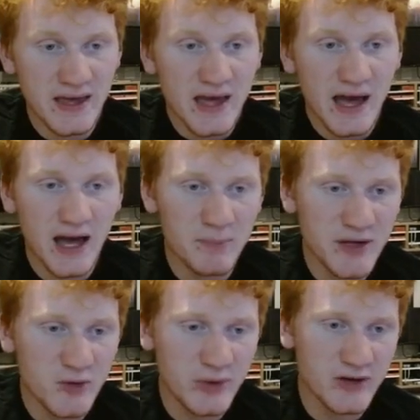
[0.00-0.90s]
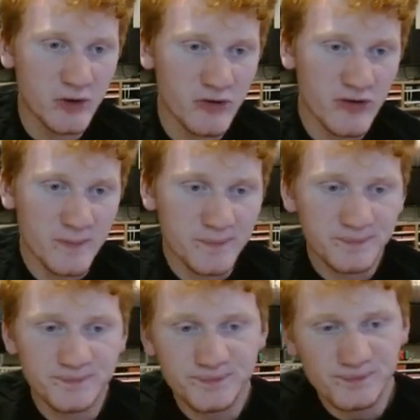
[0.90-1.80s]
Uh, big wheels.
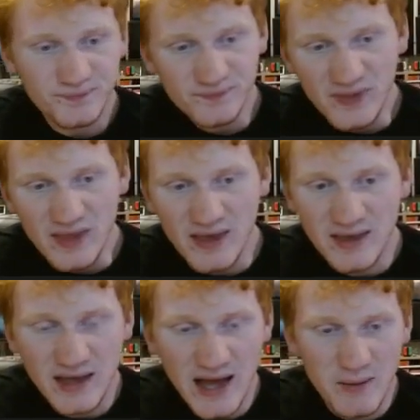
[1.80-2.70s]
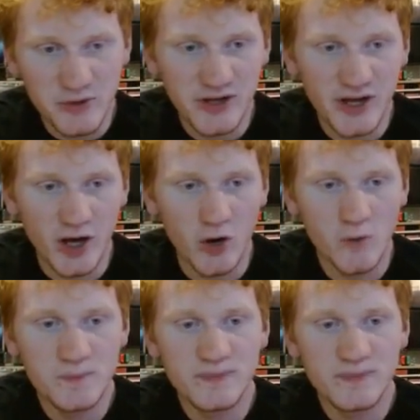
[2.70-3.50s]
I'm gonna go.